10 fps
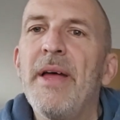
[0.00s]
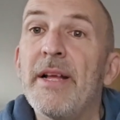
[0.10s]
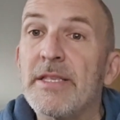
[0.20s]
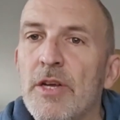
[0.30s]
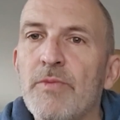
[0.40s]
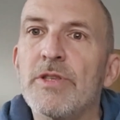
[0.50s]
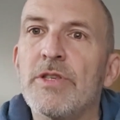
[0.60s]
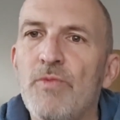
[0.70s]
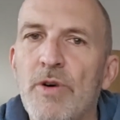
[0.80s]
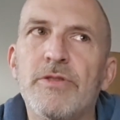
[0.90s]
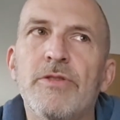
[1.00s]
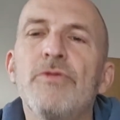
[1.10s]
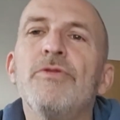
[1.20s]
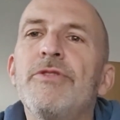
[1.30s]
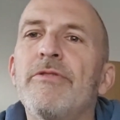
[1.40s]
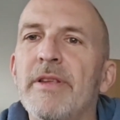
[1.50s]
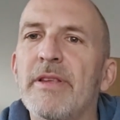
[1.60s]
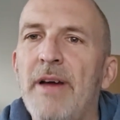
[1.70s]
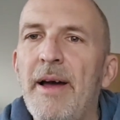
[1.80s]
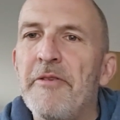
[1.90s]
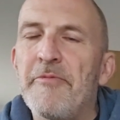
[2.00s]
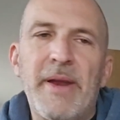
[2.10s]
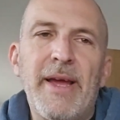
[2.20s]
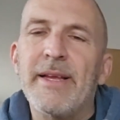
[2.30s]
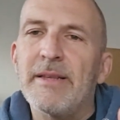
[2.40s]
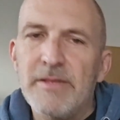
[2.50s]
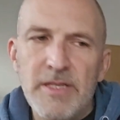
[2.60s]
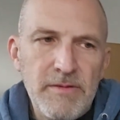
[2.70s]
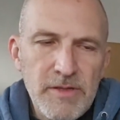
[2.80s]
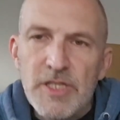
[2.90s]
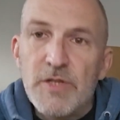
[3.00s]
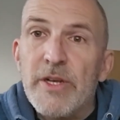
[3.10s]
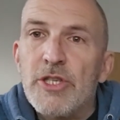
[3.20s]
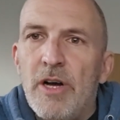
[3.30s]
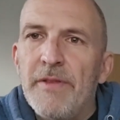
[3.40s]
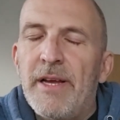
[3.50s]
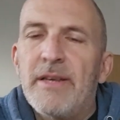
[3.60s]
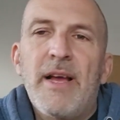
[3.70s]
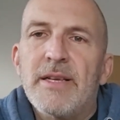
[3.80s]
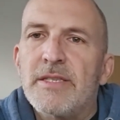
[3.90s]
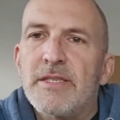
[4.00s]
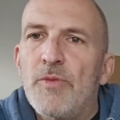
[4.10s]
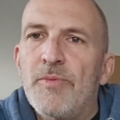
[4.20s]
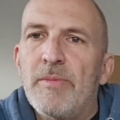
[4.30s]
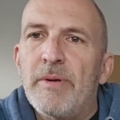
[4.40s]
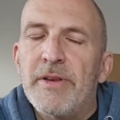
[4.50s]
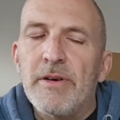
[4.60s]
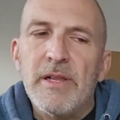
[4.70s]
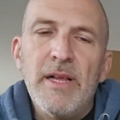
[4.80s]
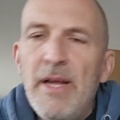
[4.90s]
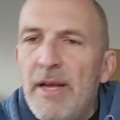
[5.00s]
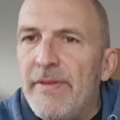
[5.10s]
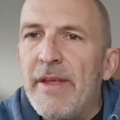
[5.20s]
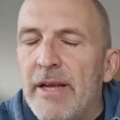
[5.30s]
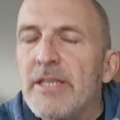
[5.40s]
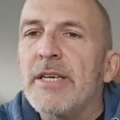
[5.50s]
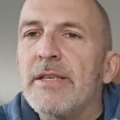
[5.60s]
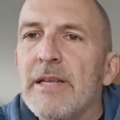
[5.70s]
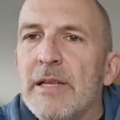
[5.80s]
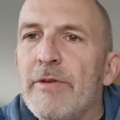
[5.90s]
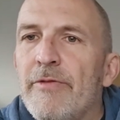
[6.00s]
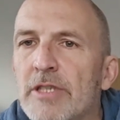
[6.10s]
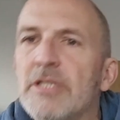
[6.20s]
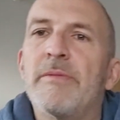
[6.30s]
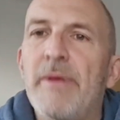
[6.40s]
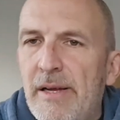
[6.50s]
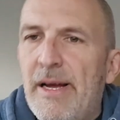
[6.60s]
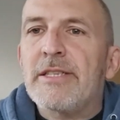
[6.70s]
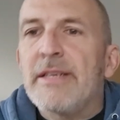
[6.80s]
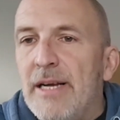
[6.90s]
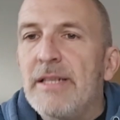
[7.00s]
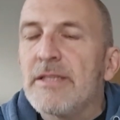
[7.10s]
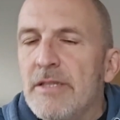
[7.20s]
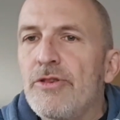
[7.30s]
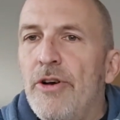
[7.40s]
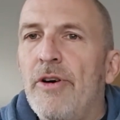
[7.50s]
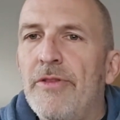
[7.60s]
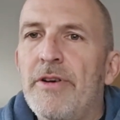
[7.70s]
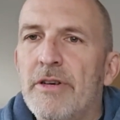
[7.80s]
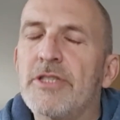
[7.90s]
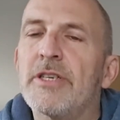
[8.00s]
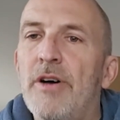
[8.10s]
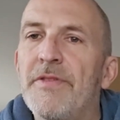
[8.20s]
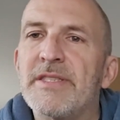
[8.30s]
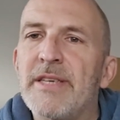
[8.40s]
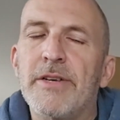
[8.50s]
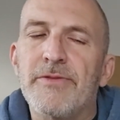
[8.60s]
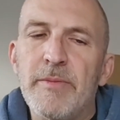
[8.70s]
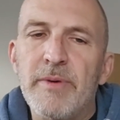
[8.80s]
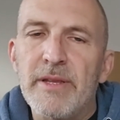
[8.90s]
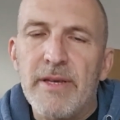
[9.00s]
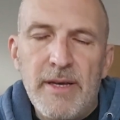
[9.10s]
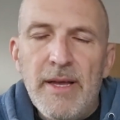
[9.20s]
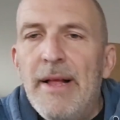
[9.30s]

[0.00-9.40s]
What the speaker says: It's not what you want to do during the dive, but I can switch on that gas, there's no problem at all. And then I inject a little bit of oxygen. Actually, I'll turn on the oxygen on the second rebreather,